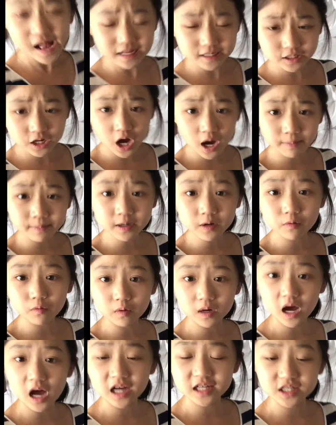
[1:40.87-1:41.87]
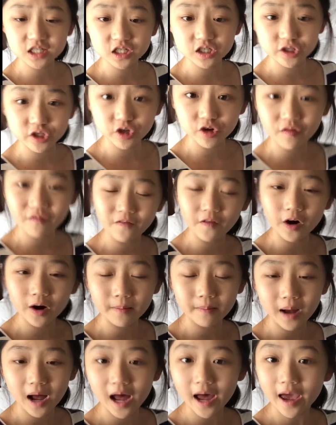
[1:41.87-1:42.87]
and comment what I should do
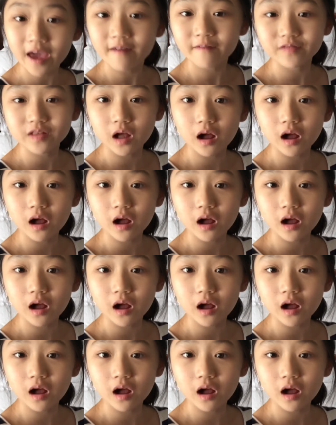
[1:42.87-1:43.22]
for my